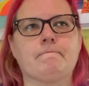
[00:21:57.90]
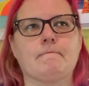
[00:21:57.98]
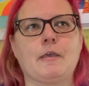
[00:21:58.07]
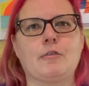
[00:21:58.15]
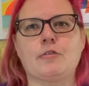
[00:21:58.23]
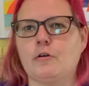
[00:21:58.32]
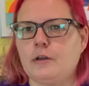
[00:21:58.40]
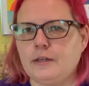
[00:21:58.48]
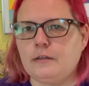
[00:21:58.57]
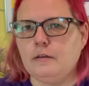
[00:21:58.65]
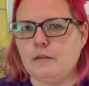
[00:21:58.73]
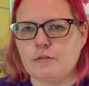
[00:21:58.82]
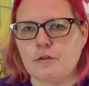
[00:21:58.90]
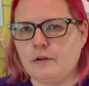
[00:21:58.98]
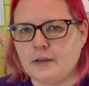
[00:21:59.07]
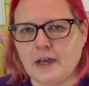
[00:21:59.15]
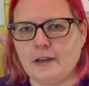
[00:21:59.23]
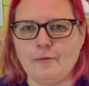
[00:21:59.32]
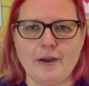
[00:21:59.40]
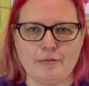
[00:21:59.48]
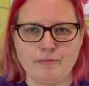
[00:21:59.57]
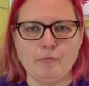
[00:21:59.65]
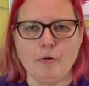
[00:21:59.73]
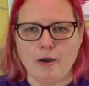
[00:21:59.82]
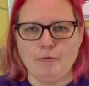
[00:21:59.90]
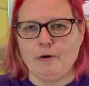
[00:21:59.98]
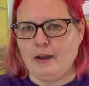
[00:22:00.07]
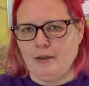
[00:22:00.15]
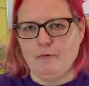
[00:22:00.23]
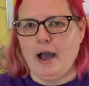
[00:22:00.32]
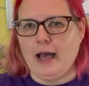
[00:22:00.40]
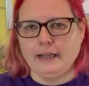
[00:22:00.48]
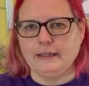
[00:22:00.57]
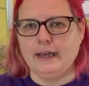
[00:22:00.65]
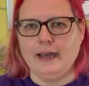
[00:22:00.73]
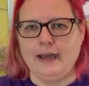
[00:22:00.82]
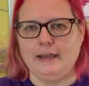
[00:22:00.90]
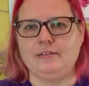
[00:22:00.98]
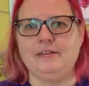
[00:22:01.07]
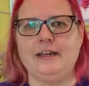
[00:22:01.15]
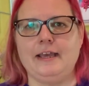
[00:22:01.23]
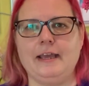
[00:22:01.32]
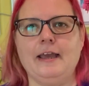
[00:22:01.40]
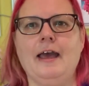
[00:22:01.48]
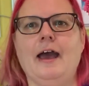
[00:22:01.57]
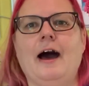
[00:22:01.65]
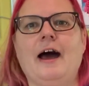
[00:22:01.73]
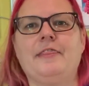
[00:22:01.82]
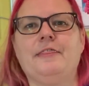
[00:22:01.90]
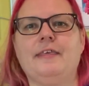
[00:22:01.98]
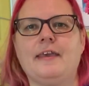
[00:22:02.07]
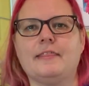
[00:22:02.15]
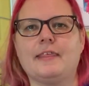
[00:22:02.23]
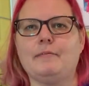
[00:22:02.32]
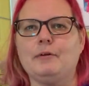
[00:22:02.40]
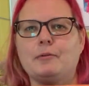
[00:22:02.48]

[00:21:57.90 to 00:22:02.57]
solid colorways will work really well, actually. I think they will